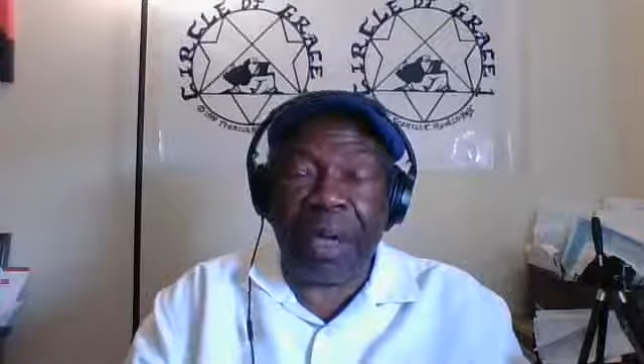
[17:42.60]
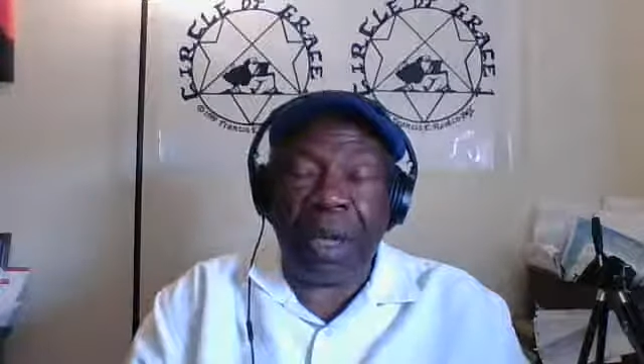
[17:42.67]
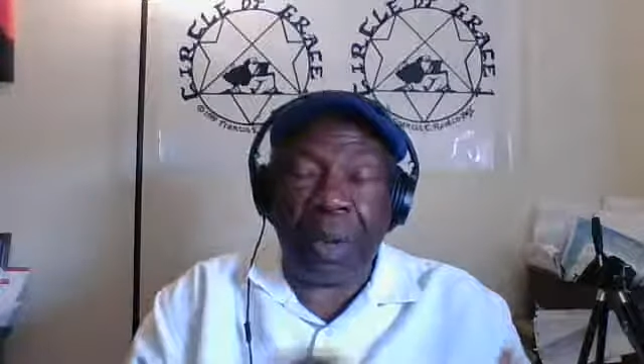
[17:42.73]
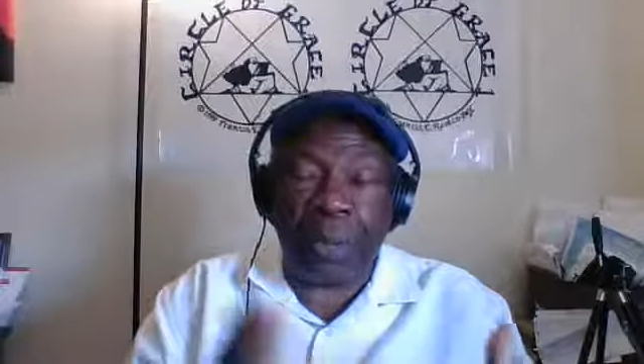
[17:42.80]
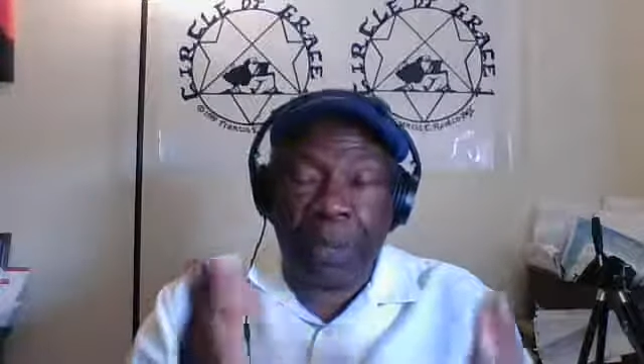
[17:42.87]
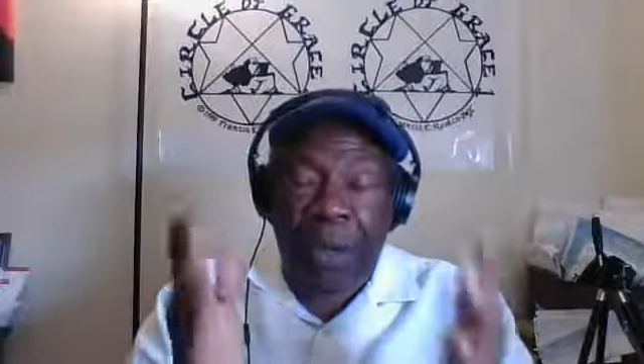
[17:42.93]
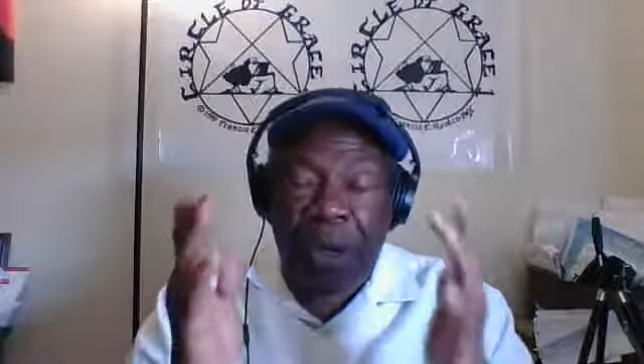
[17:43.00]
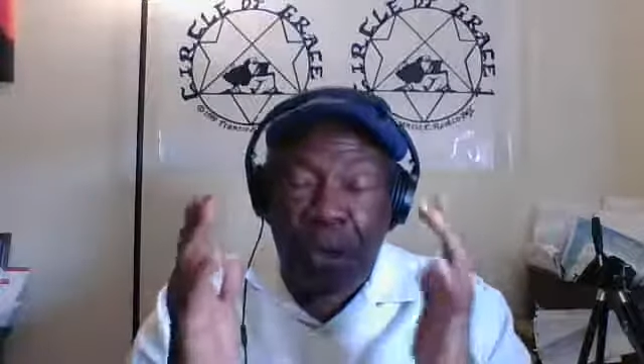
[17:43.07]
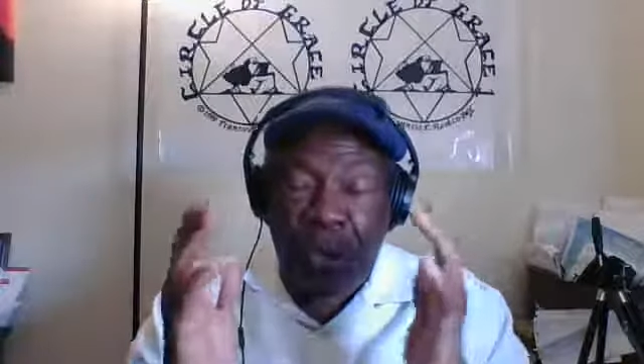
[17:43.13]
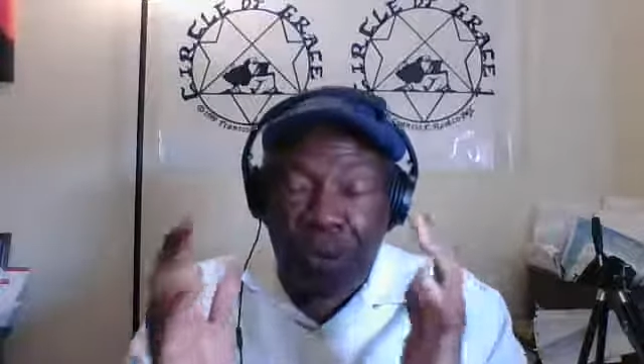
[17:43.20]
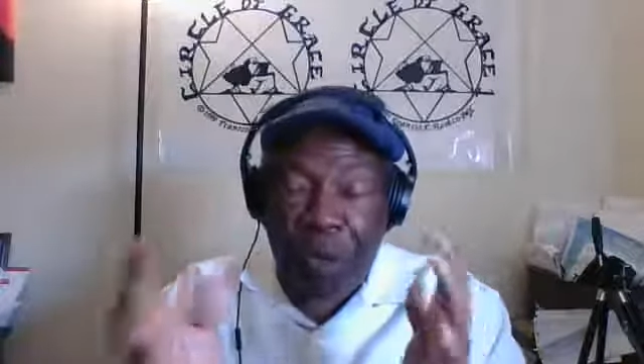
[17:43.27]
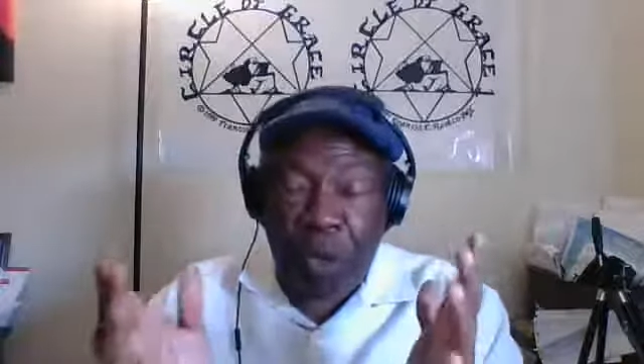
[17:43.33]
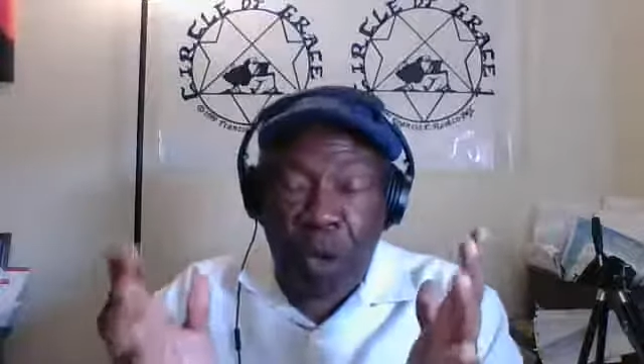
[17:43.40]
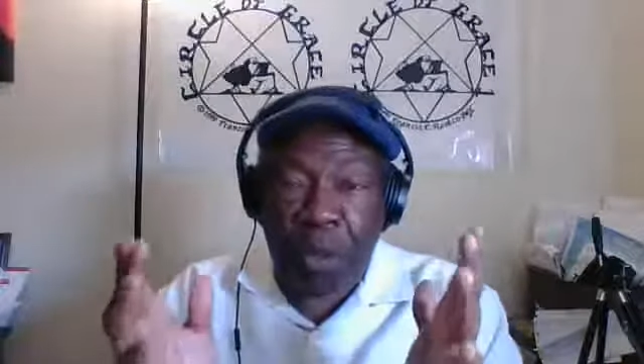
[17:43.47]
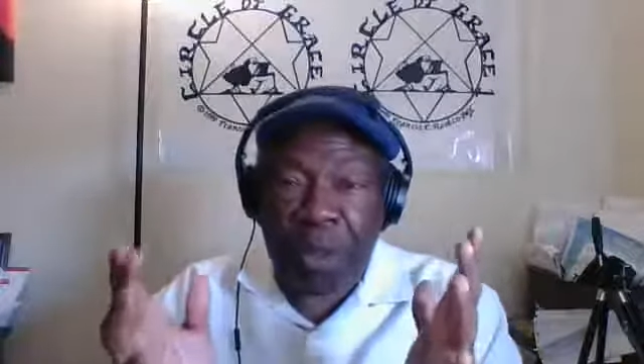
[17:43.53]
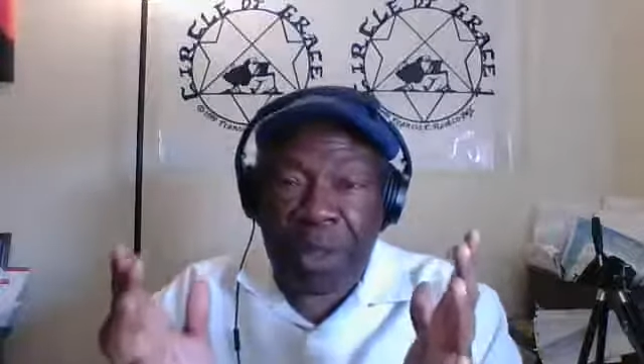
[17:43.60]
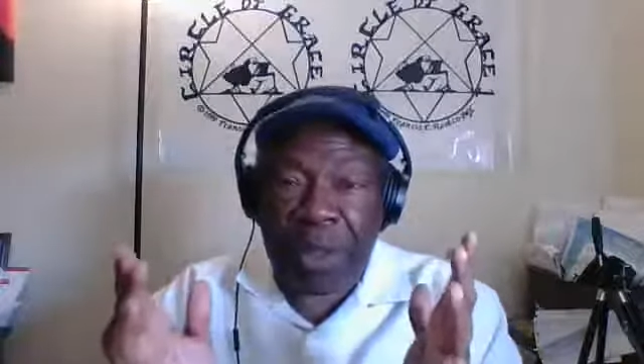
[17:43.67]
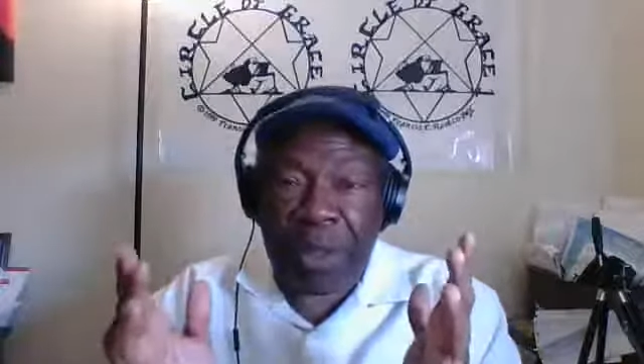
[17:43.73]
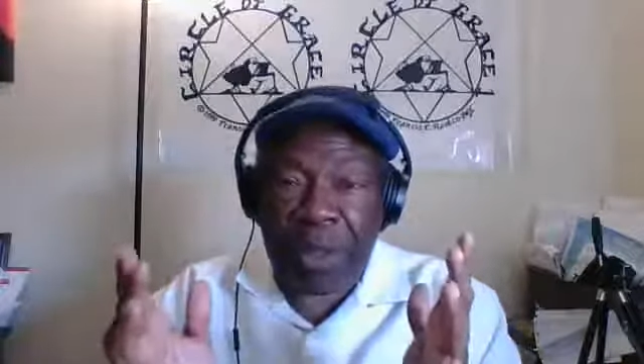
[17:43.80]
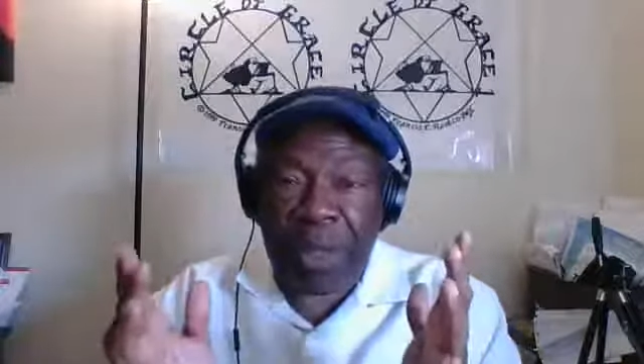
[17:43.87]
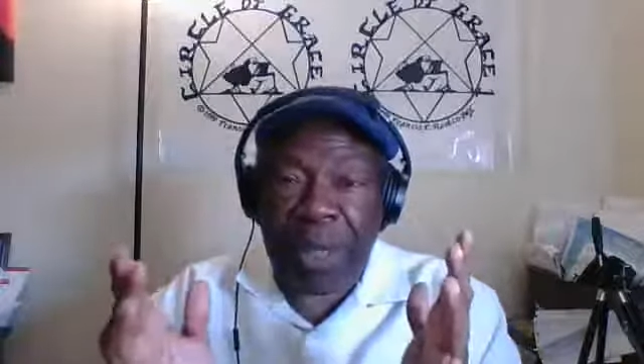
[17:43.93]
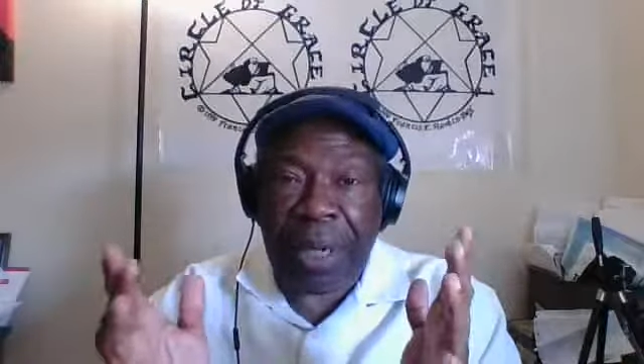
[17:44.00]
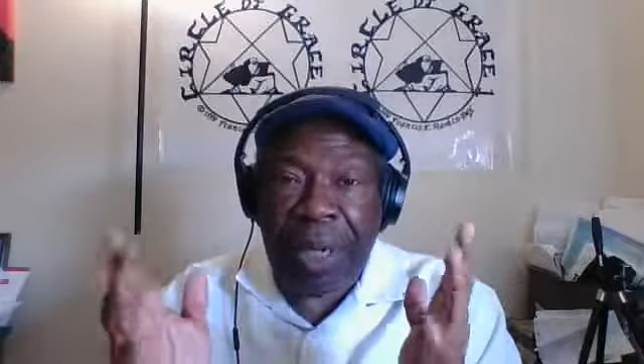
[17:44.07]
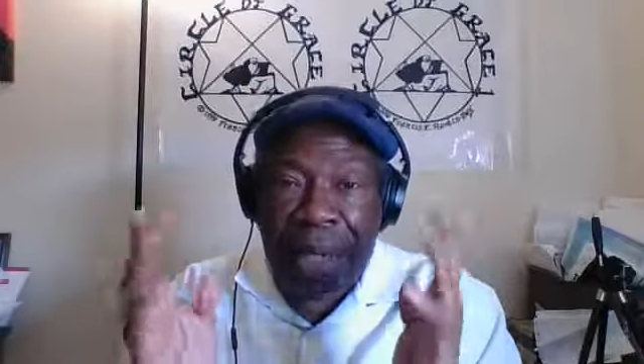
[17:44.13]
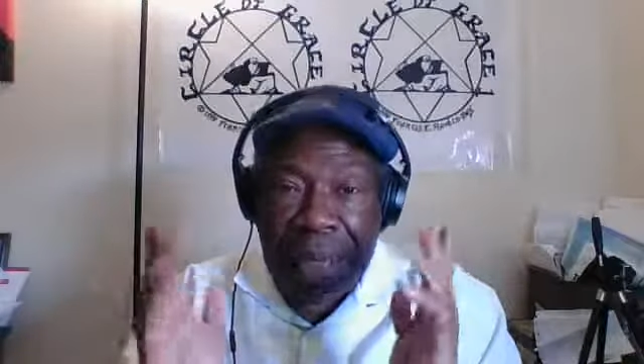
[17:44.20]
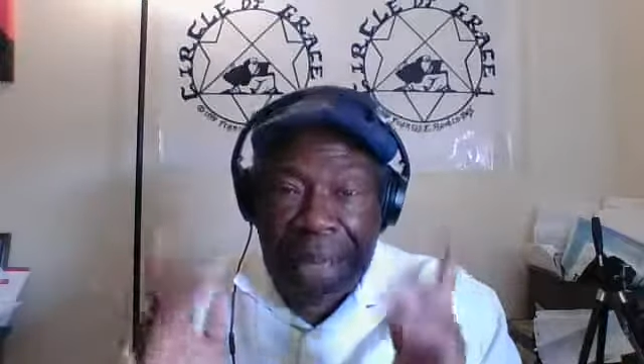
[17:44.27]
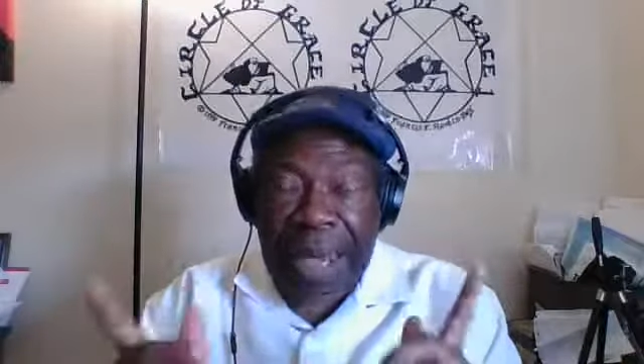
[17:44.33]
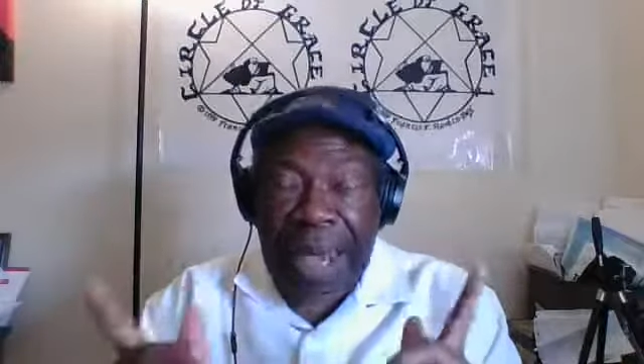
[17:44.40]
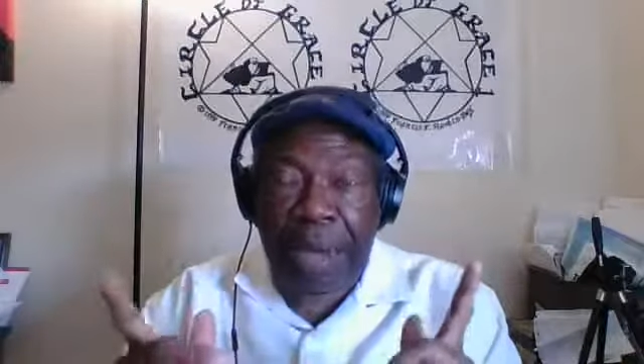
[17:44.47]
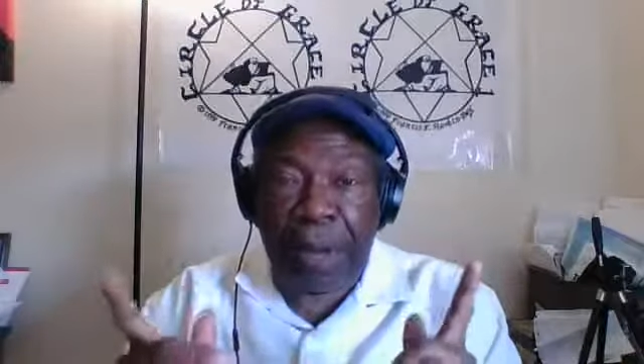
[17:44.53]
a better moment, a
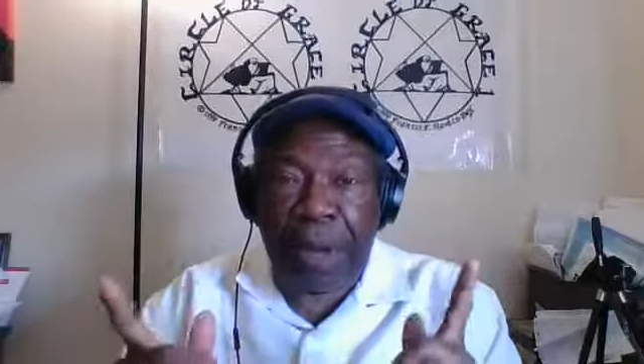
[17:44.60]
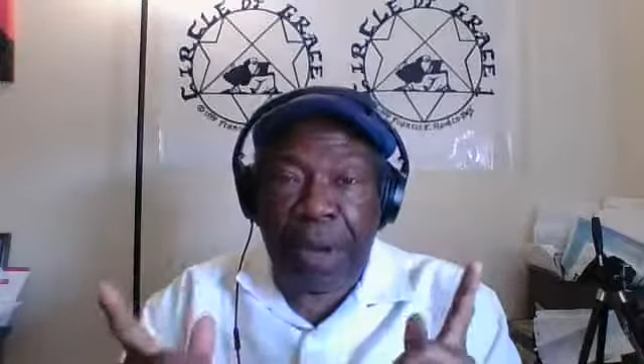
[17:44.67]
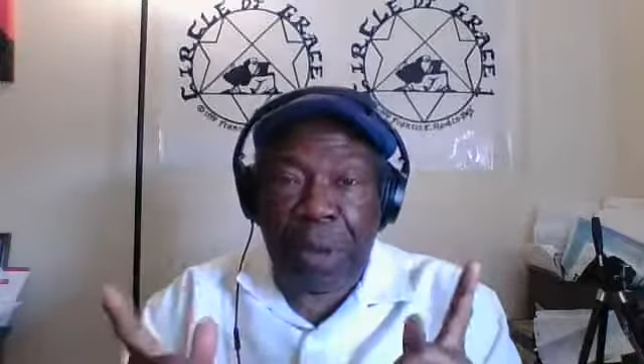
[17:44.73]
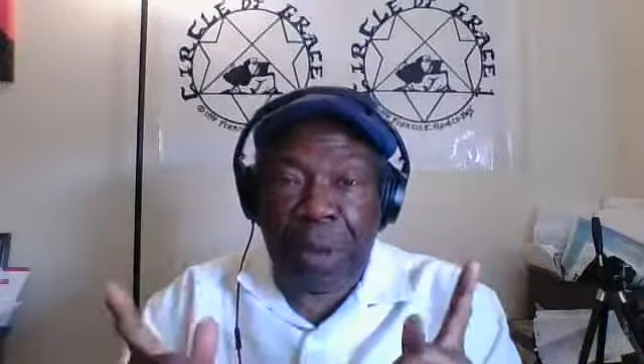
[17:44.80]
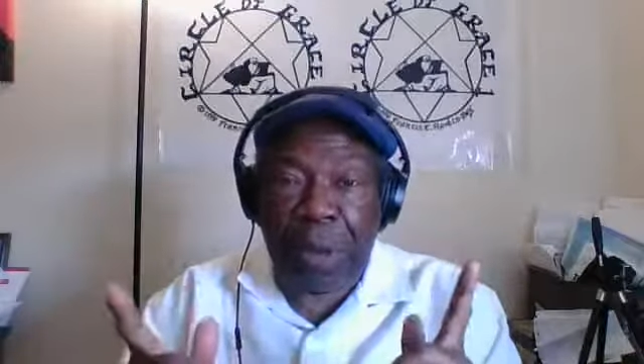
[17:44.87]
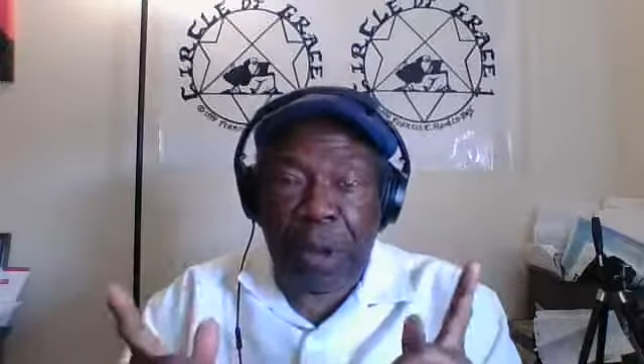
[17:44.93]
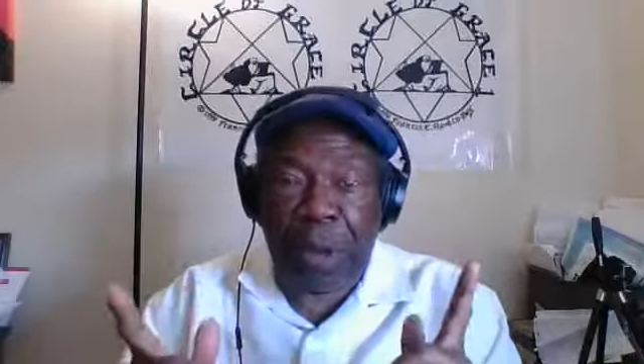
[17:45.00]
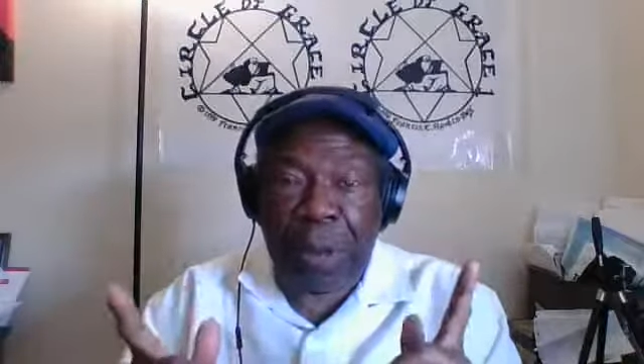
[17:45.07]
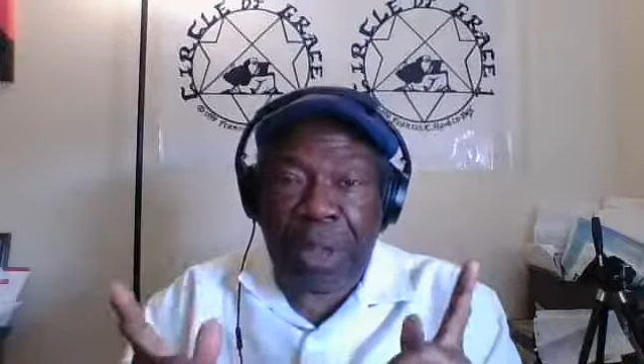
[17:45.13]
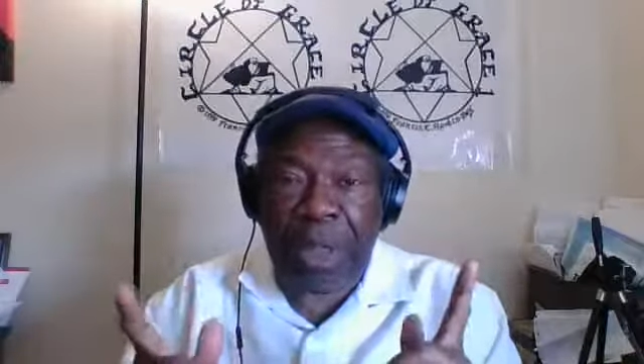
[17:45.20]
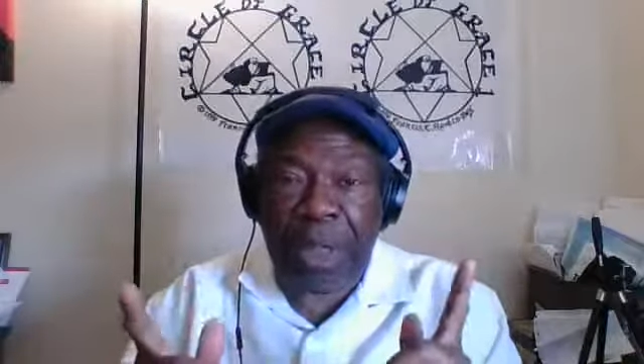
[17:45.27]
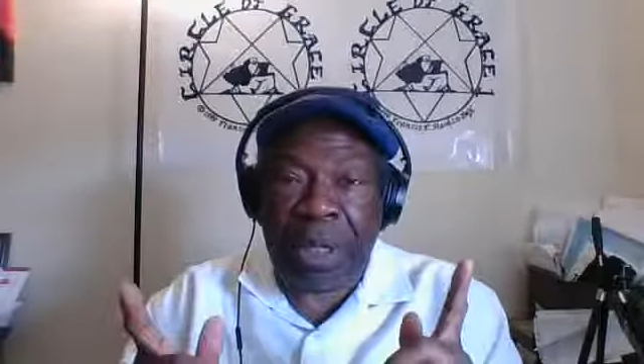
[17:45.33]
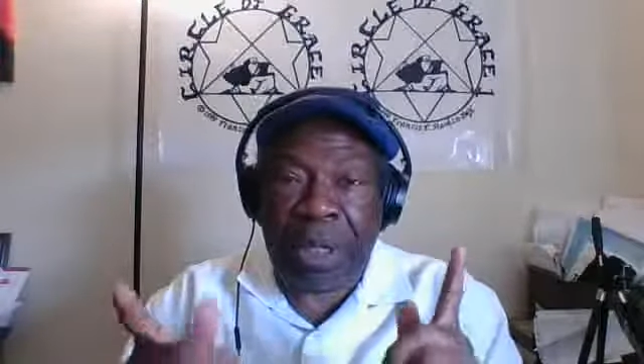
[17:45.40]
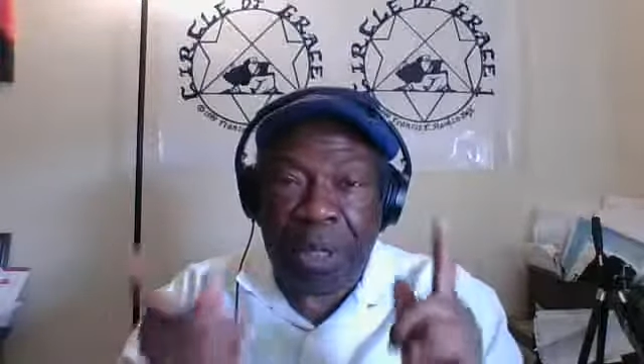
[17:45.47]
happier moment